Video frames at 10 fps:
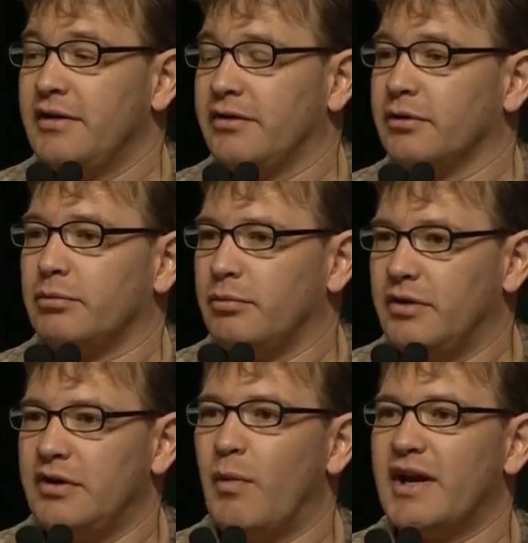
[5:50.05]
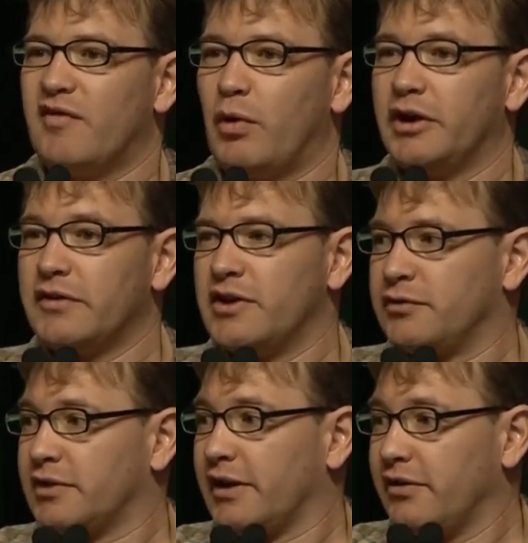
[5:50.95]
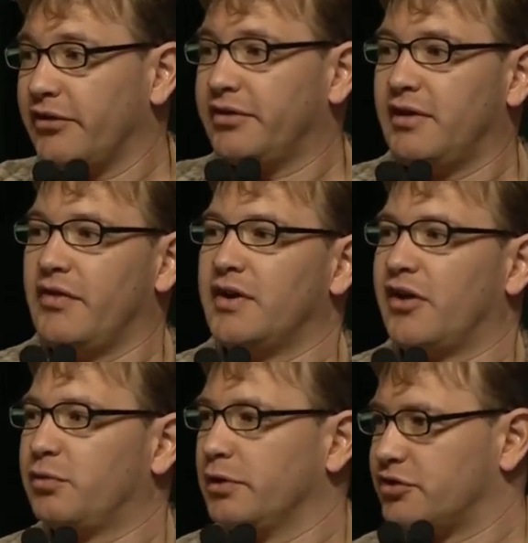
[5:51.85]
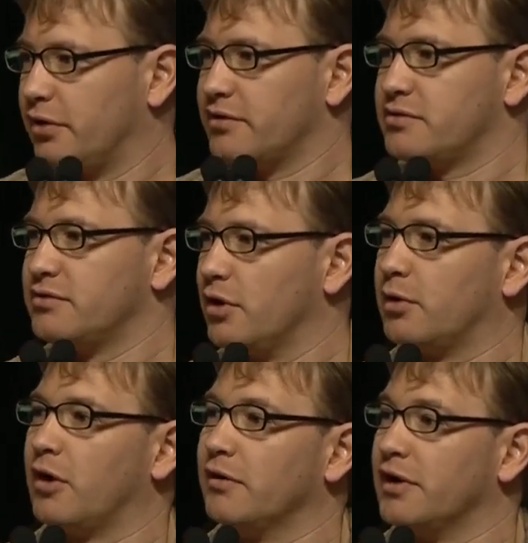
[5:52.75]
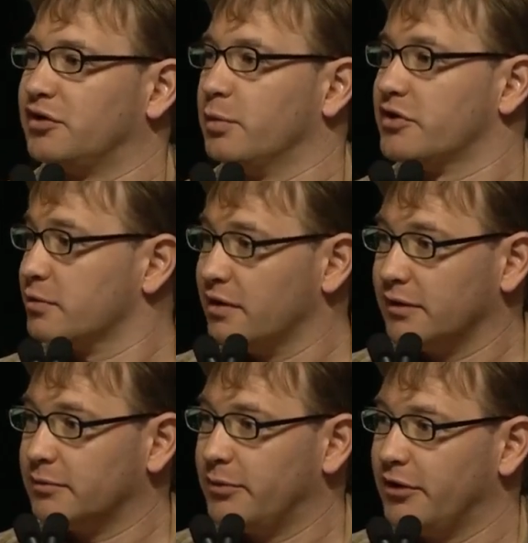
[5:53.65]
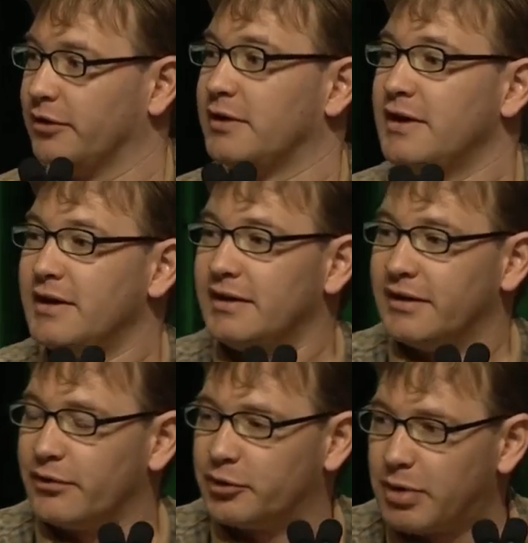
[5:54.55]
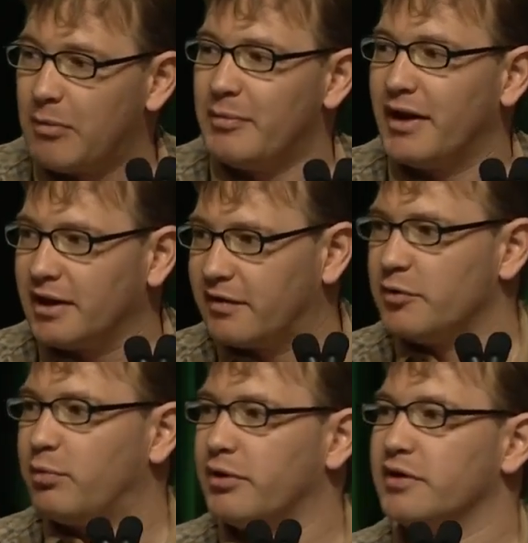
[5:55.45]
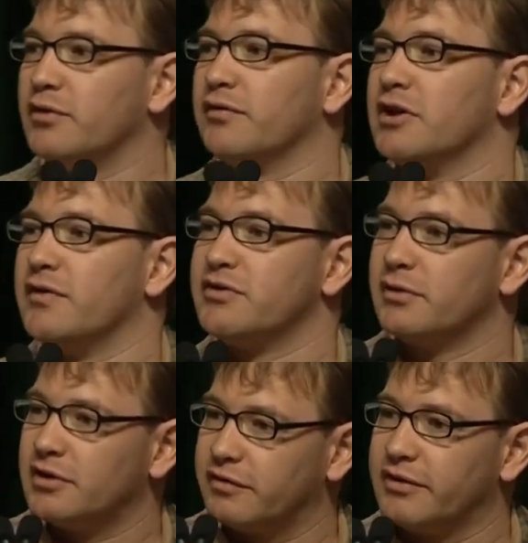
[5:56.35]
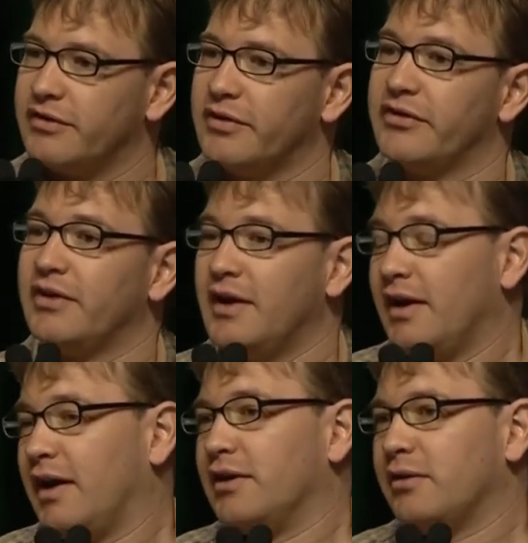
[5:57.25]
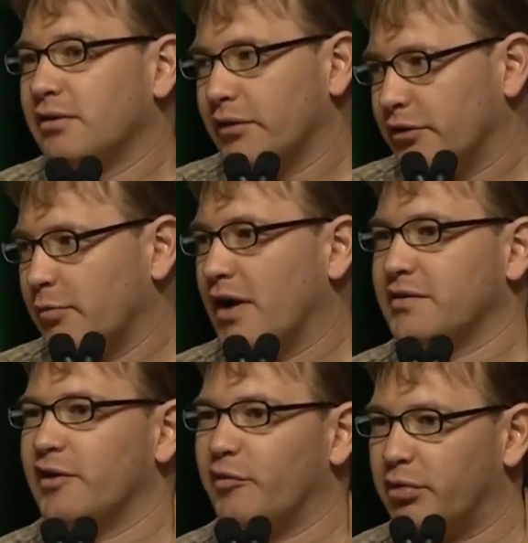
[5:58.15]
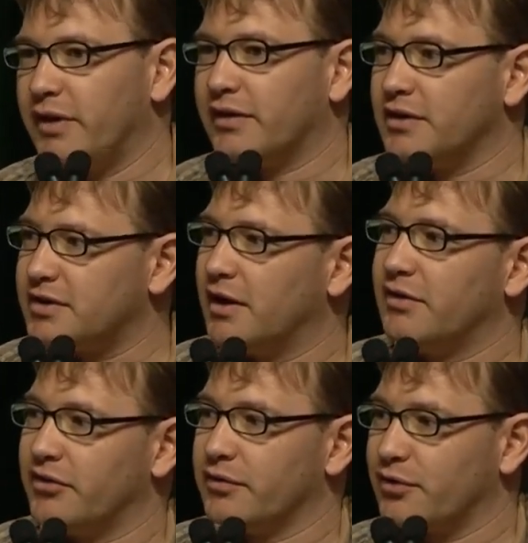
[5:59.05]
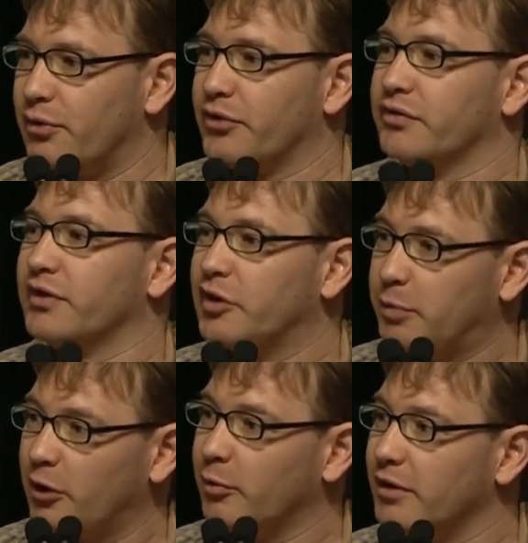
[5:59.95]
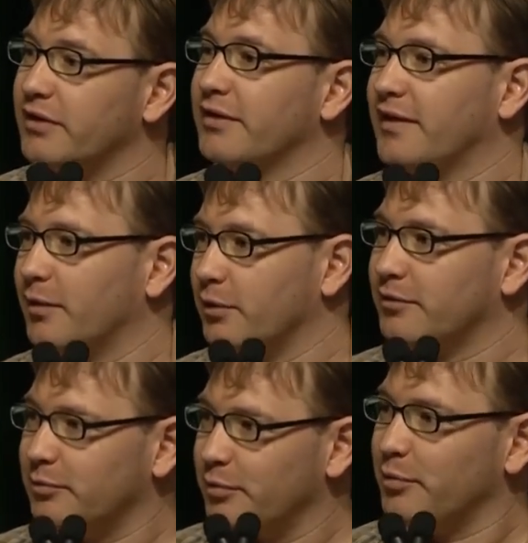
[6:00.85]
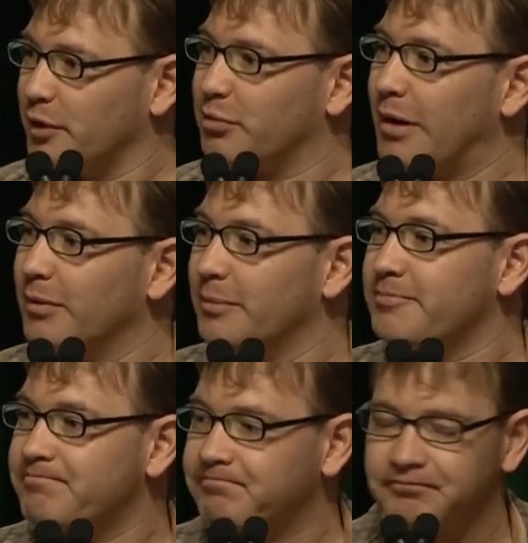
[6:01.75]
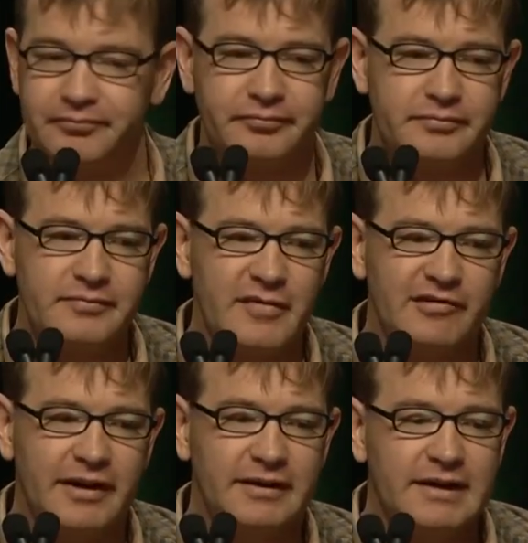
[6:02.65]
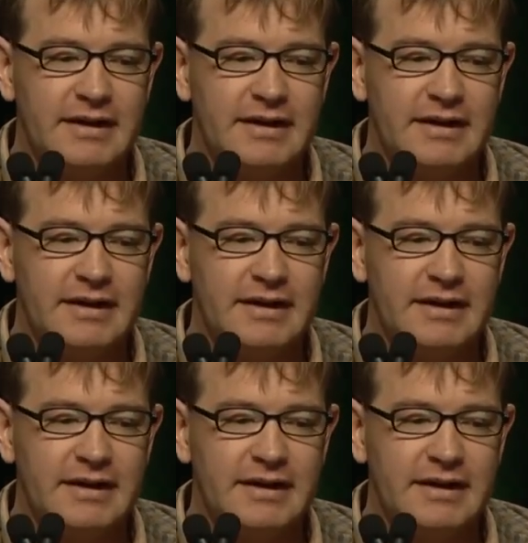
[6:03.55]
So you might have one individual like this, and the next one shows no correlation whatsoever. So it's also problematic from the point of view of individual differences, and you could also imagine that if breathing changes over the course of an experiment, that would be a problem. Right.